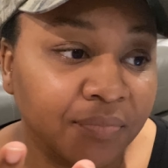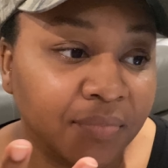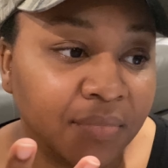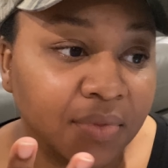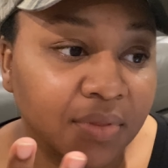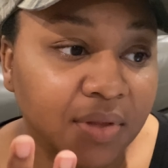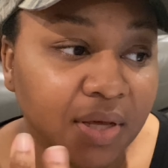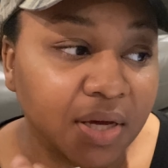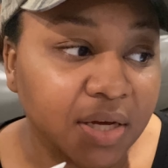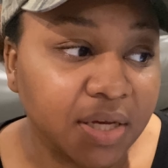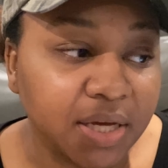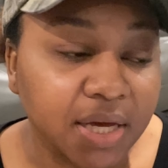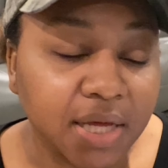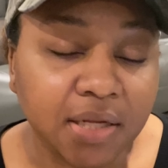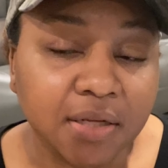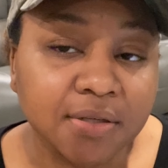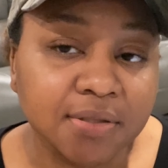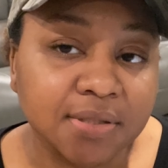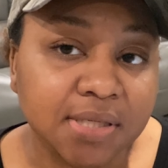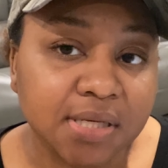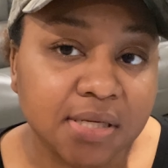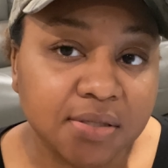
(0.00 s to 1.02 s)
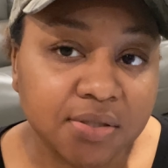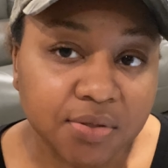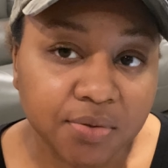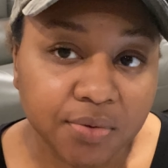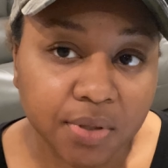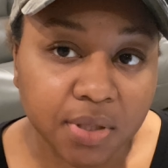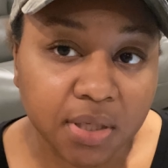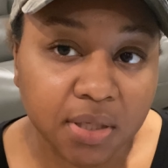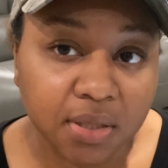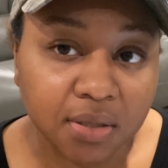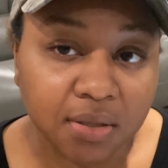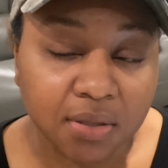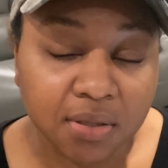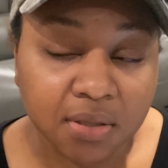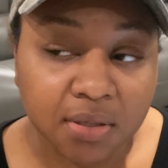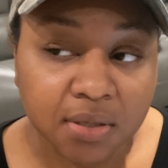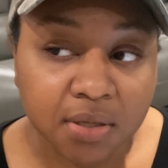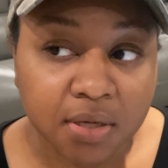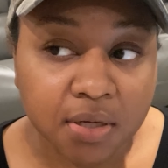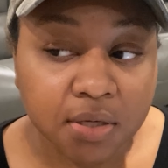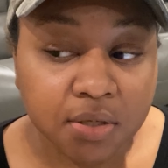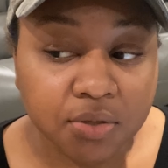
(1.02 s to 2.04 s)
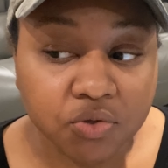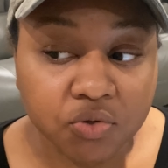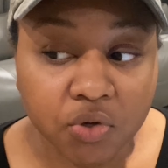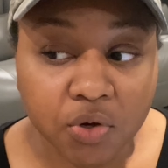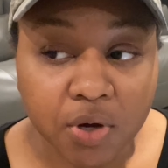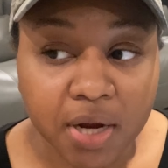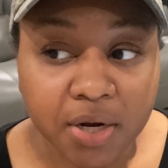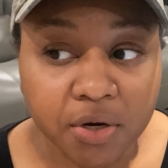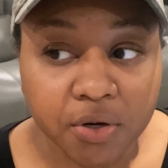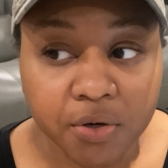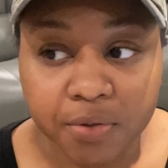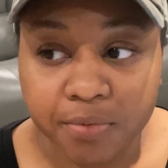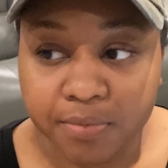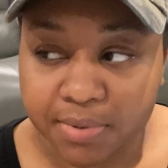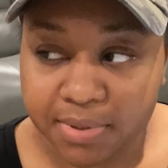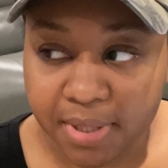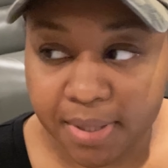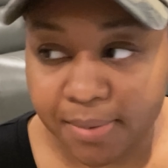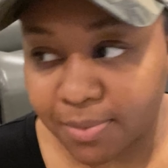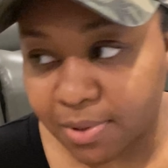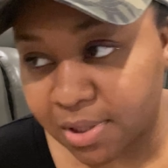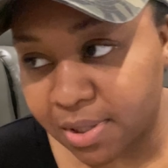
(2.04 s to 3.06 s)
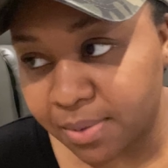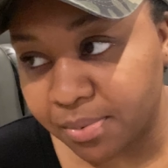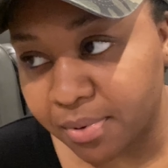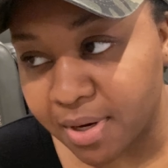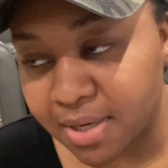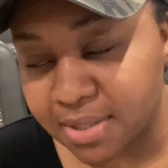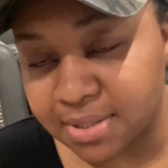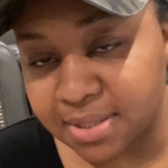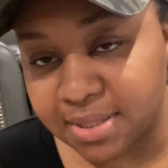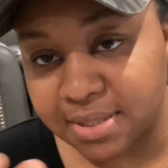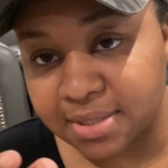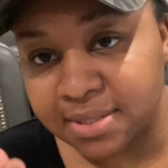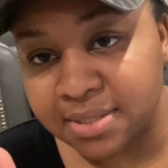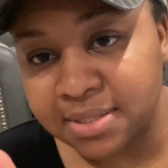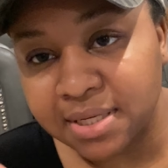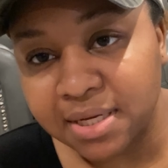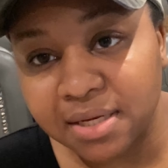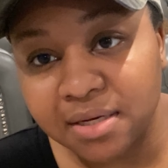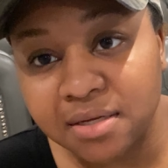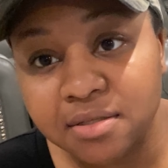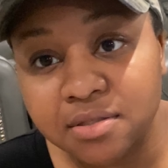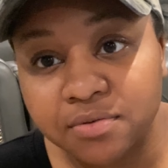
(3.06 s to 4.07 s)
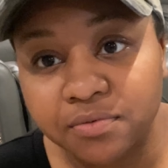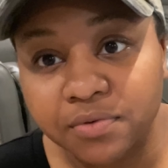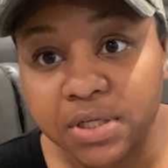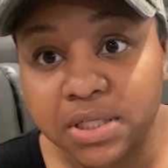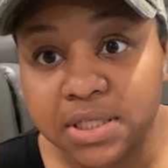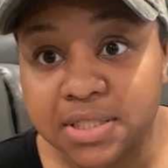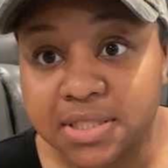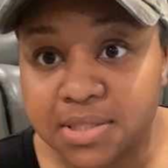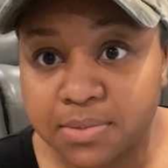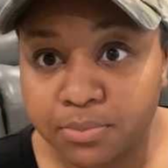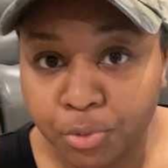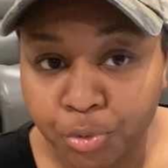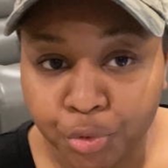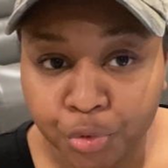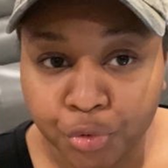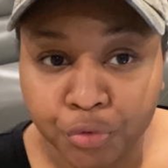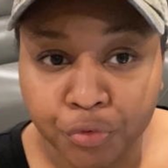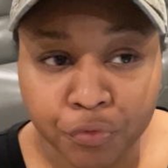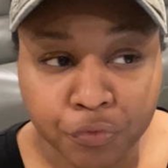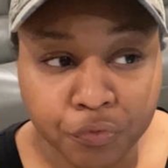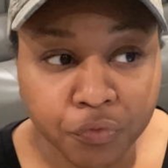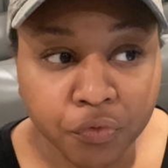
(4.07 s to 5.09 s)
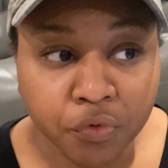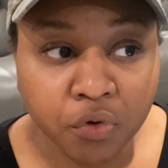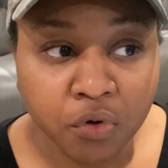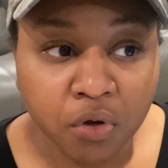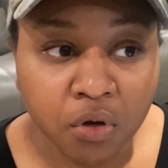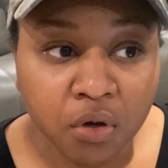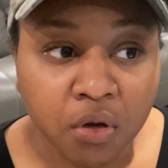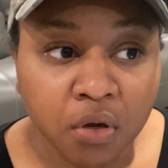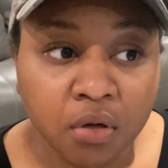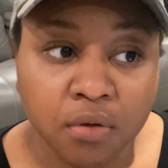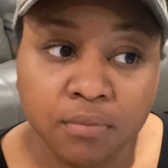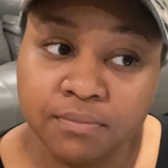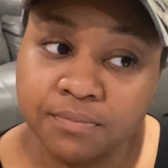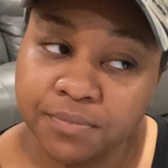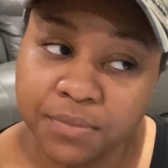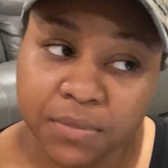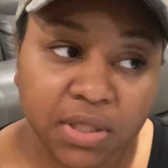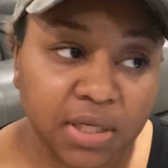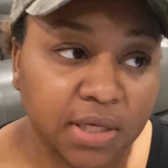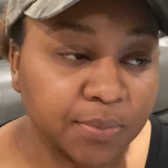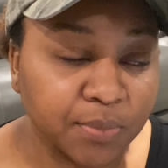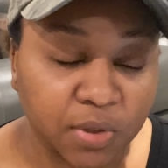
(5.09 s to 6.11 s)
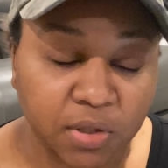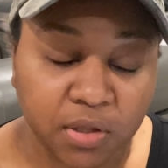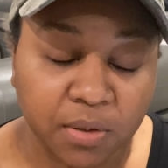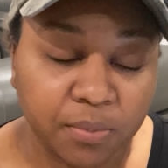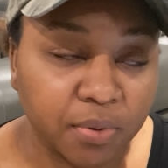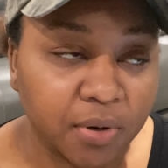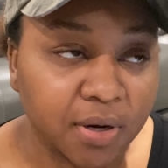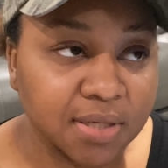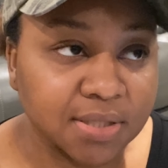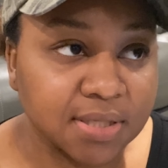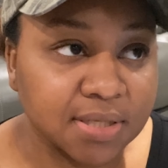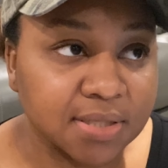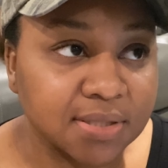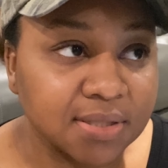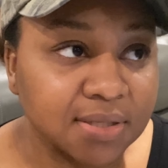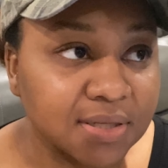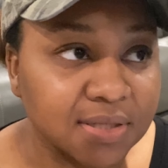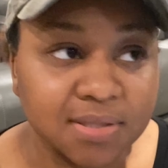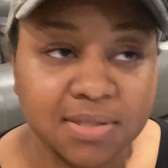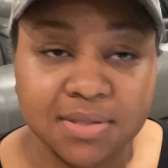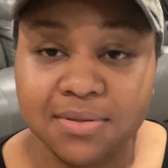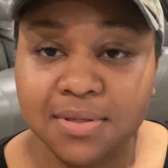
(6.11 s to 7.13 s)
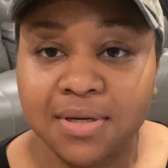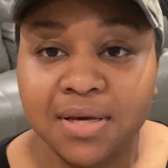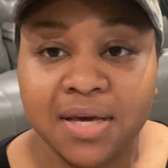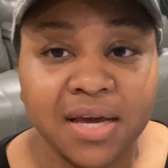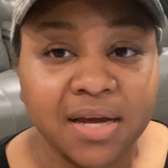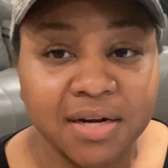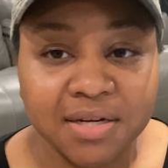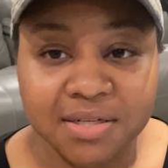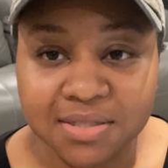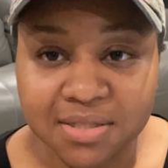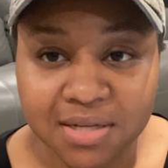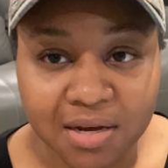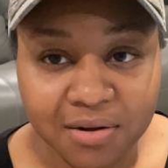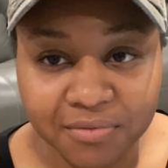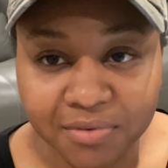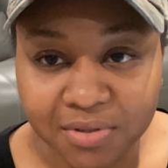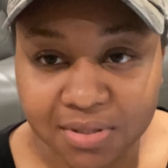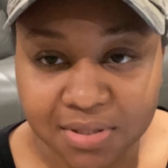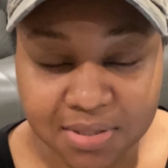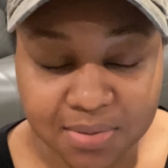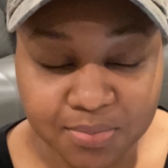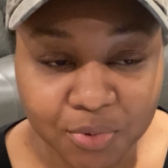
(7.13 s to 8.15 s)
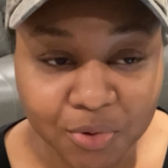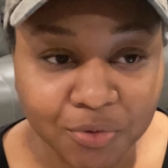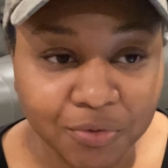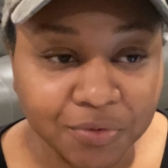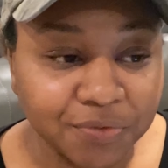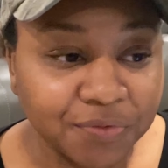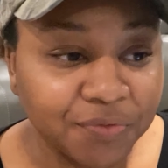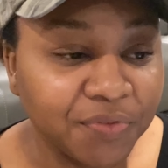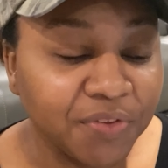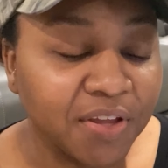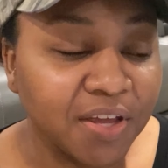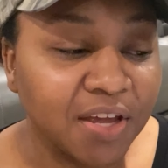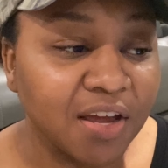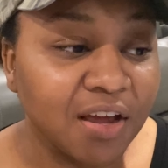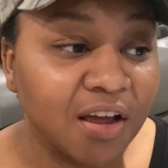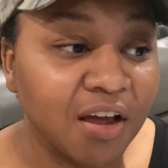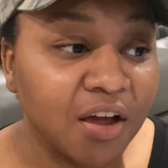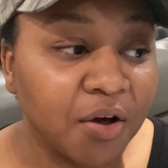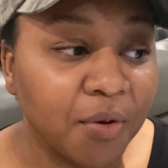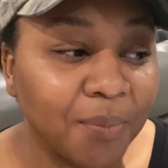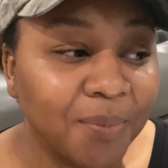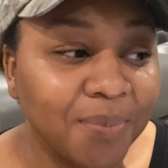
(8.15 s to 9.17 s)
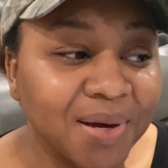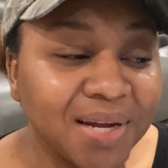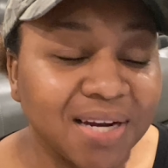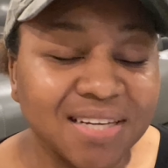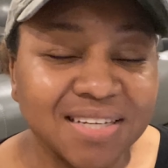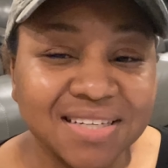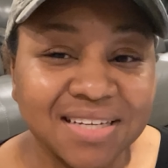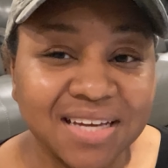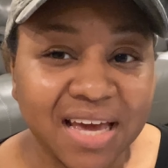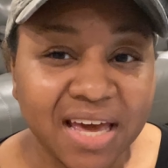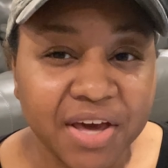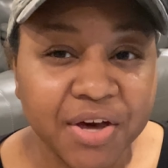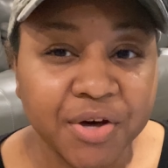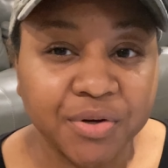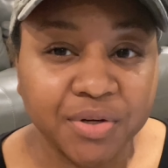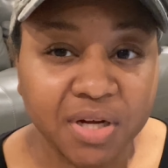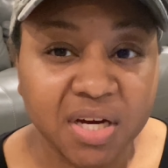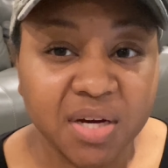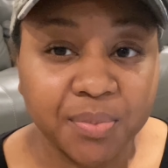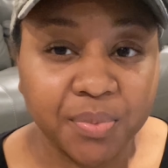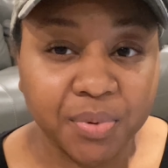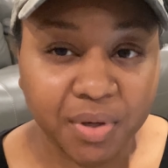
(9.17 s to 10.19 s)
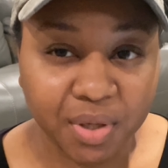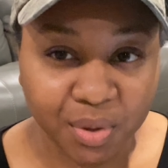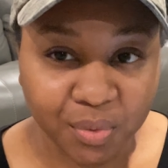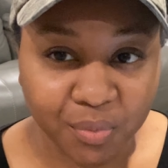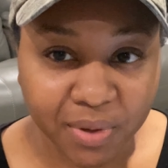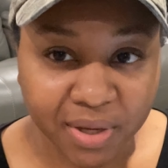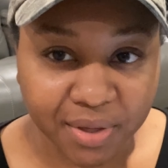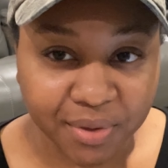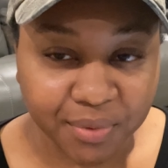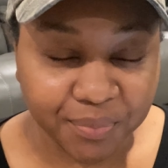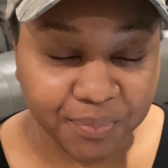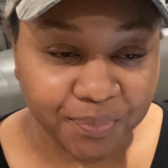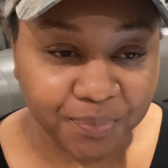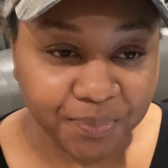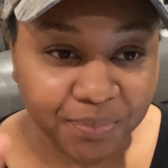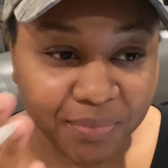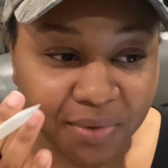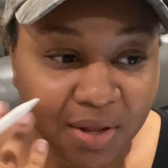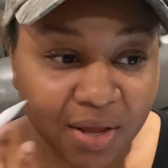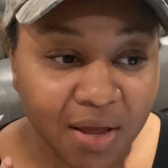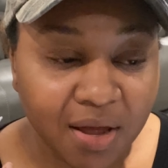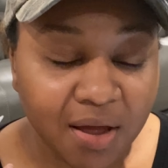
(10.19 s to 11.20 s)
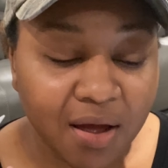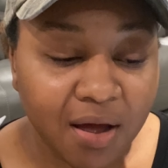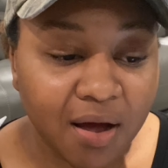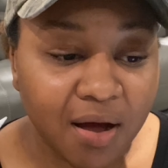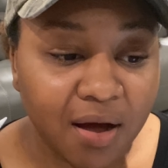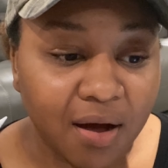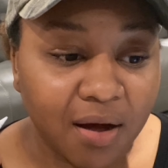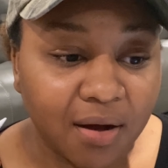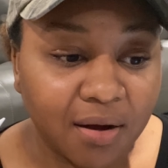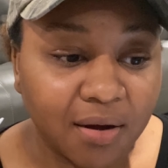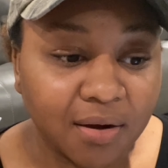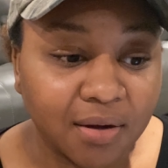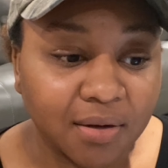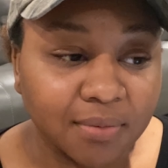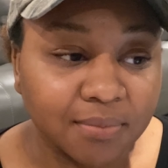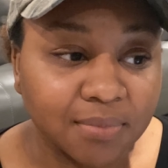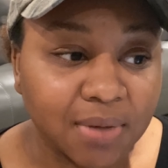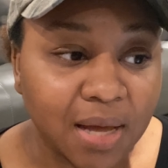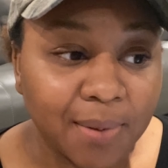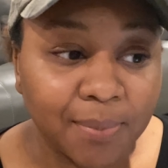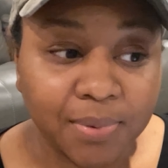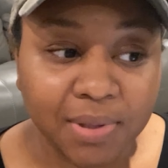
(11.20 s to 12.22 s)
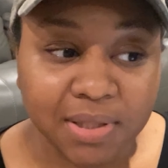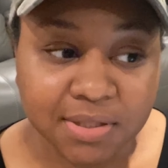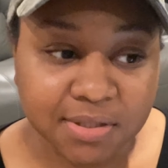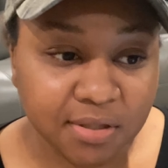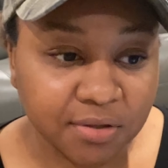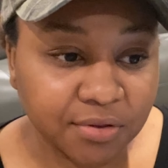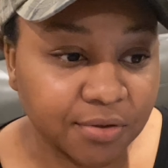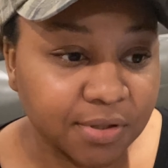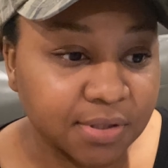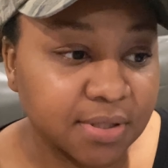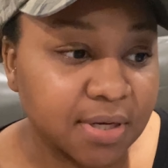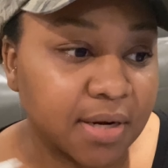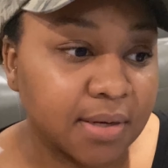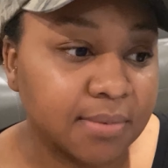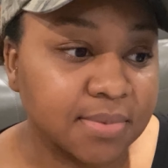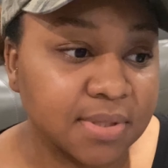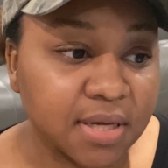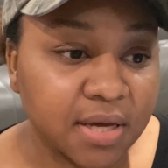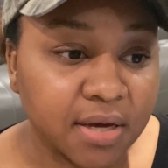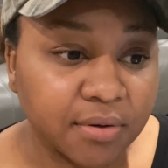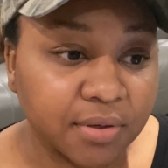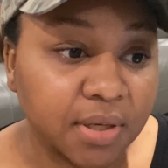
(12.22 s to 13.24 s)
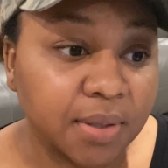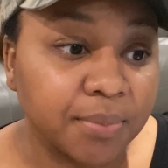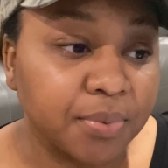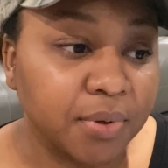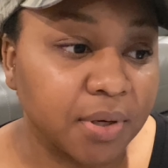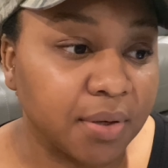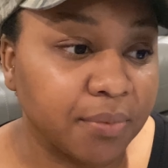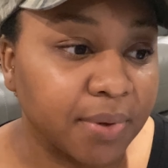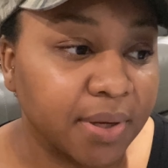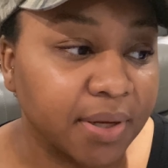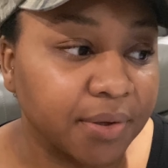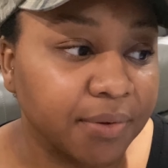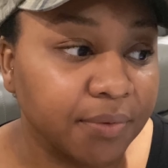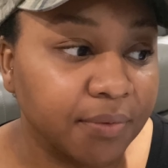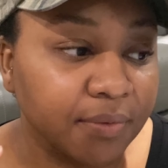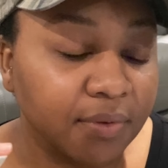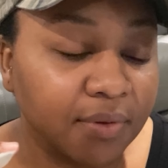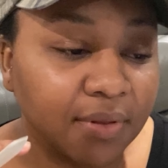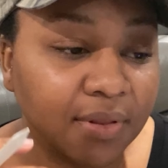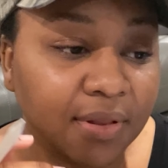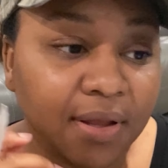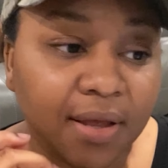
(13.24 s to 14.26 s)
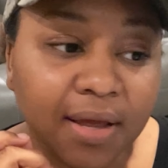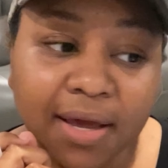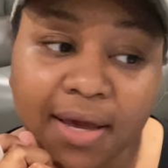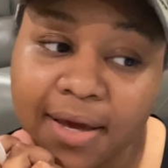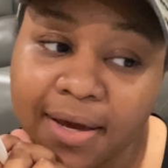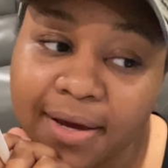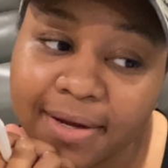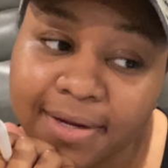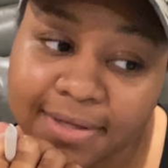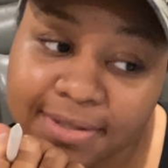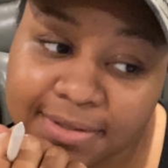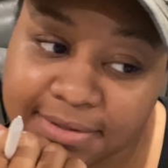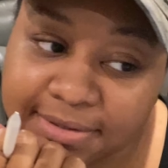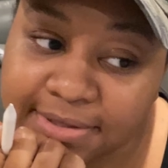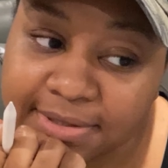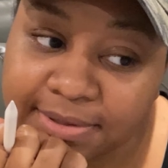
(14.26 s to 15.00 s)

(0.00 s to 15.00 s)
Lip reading: like a yellow tint to it. So I know it was chemically processed, and it's really smooth chemically processed, because the hair is not really smooth, but it held up pretty well. I bleached it 3 times. It held up pretty well, and